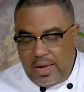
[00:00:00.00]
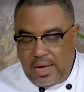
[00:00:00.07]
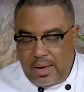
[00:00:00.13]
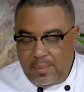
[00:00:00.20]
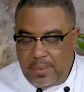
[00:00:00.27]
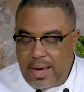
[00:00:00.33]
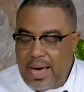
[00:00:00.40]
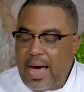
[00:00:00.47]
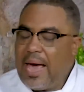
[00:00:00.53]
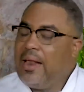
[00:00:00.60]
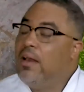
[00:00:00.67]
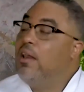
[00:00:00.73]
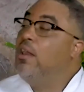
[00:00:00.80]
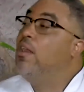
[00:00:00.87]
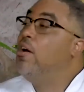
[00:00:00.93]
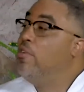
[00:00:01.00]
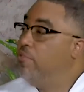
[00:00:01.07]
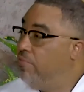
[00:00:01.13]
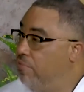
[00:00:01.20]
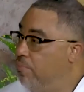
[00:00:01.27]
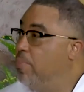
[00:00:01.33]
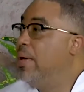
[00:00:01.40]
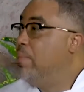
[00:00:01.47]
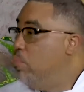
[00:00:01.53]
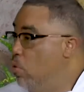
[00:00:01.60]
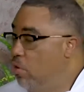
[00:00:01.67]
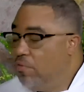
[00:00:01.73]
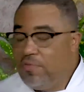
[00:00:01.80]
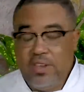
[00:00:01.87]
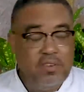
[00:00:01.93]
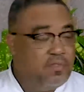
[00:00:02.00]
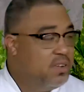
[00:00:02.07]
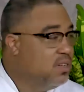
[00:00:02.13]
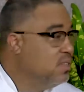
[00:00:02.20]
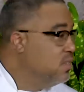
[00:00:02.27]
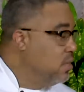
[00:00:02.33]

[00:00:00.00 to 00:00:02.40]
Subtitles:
I love big bowl flavors.